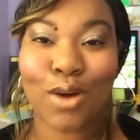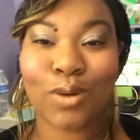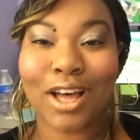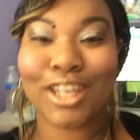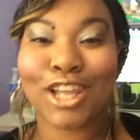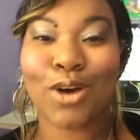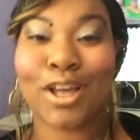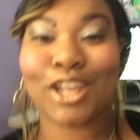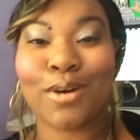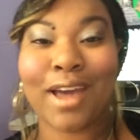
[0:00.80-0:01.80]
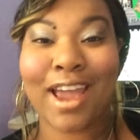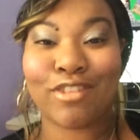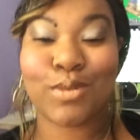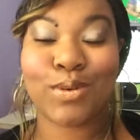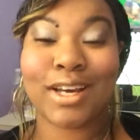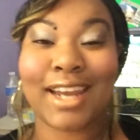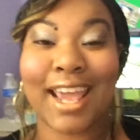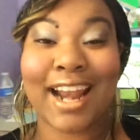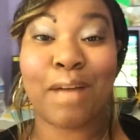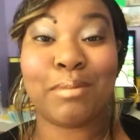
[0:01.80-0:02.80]
Well, hello everyone,
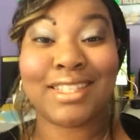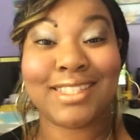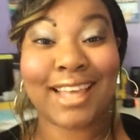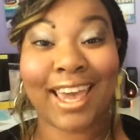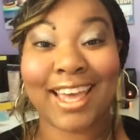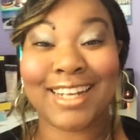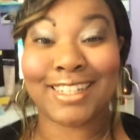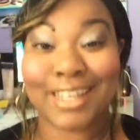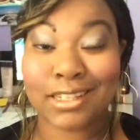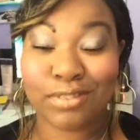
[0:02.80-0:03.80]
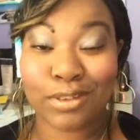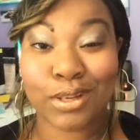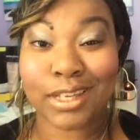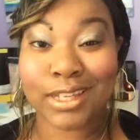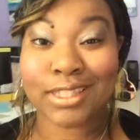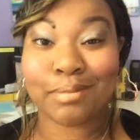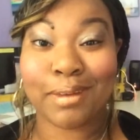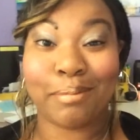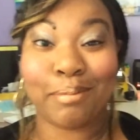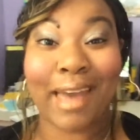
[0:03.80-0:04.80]
and I must say it does feel good to
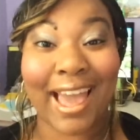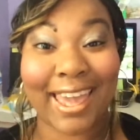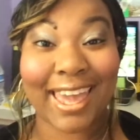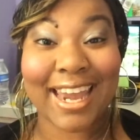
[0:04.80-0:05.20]
be back